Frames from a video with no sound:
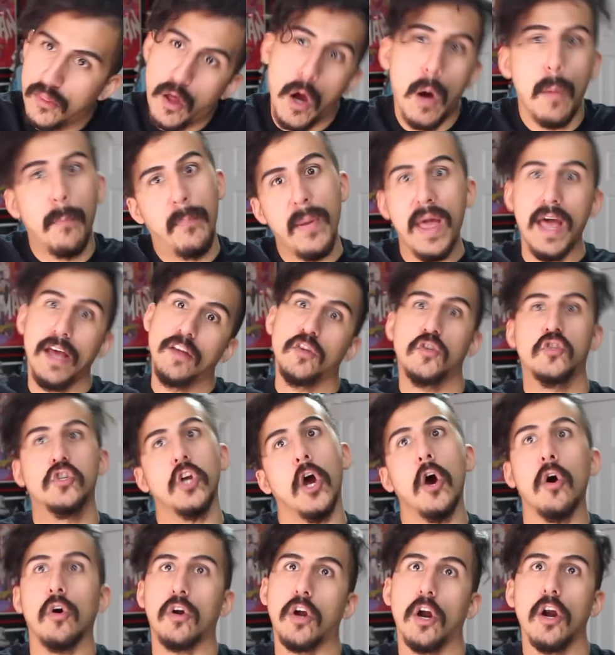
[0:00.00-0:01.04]
the best
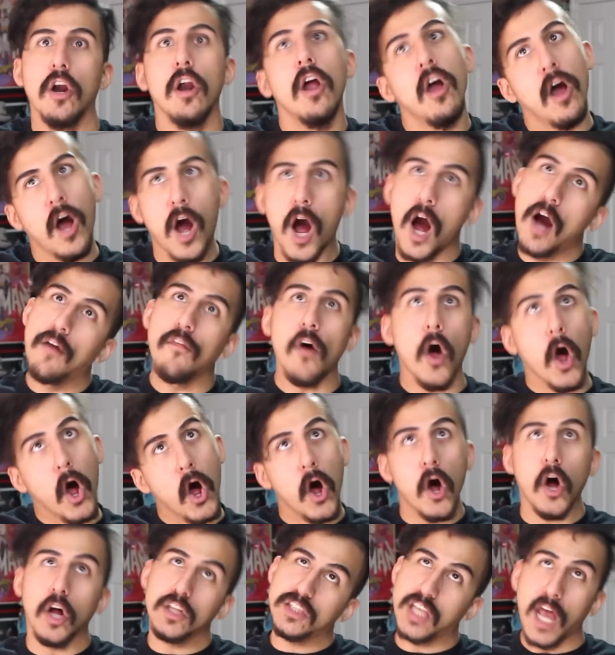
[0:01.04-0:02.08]
Joker of
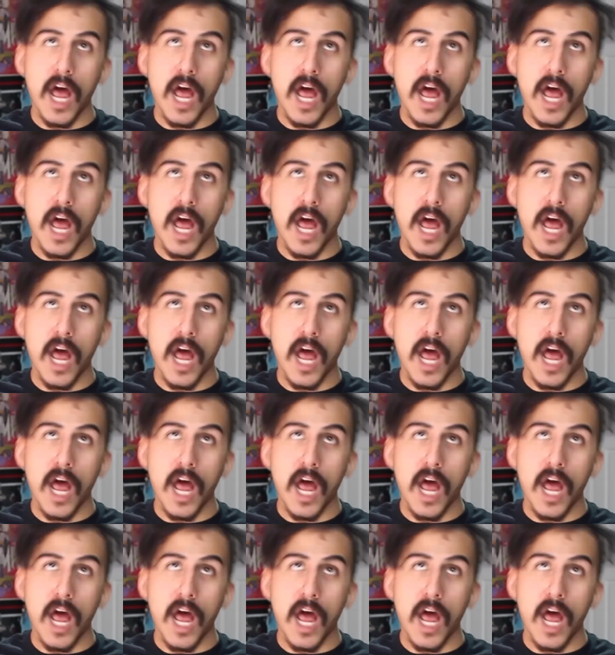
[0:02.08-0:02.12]
all